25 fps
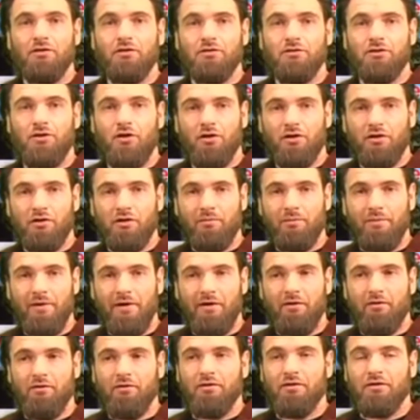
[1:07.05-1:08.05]
talking
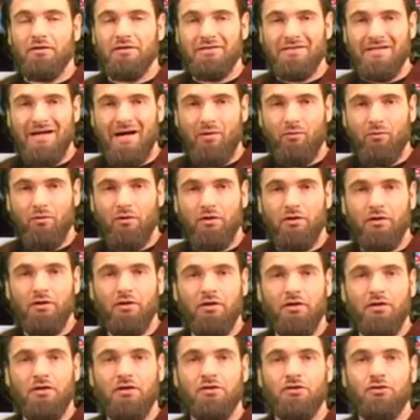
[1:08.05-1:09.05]
about Dawah
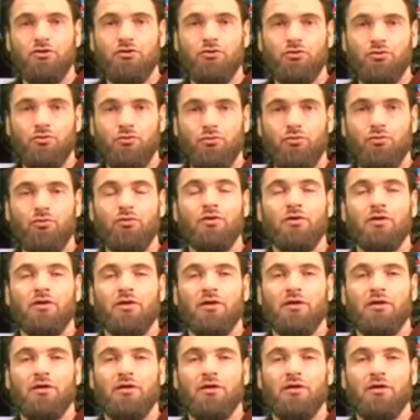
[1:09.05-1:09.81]
to